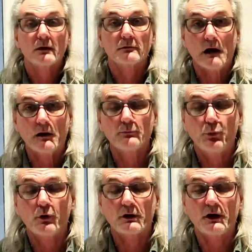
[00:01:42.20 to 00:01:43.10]
Ground
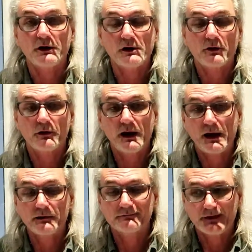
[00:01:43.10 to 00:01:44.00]
pork, on the other
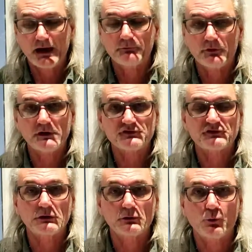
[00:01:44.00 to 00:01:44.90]
hand, that really needs to
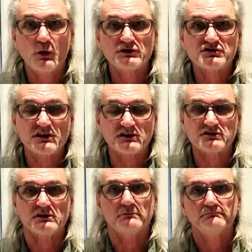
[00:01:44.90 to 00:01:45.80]
go to
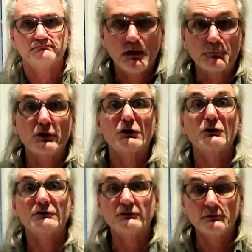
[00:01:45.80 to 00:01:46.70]
160. I'm going to
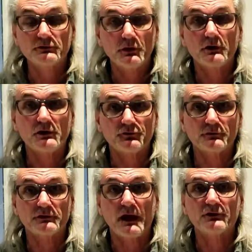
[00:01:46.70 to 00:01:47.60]
cook 2 turkeys
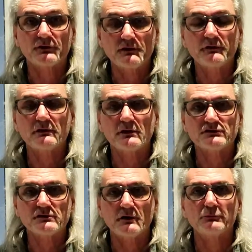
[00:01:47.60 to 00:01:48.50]
for Thanksgiving
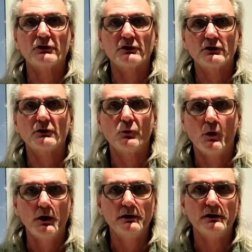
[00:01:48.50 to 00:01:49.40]
this year. I'm going to cook
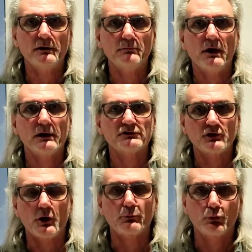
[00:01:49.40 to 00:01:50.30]
one in my
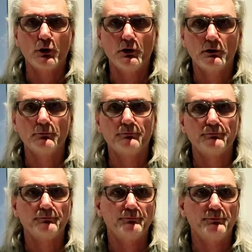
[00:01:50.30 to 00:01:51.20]
Charbroil
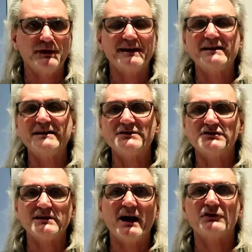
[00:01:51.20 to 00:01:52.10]
Big
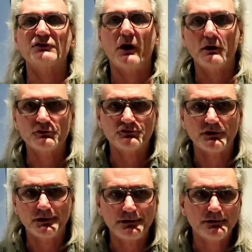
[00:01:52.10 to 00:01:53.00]
Easy
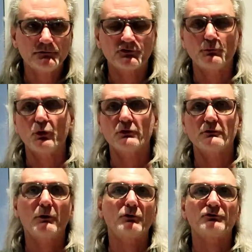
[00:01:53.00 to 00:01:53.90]
SRG
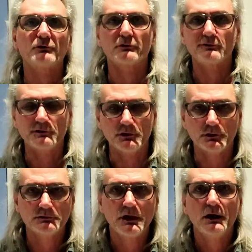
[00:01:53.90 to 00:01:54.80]
smoker roaster
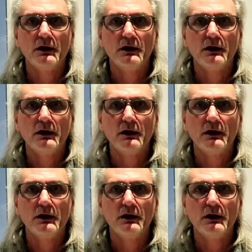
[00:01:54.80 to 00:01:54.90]
grill.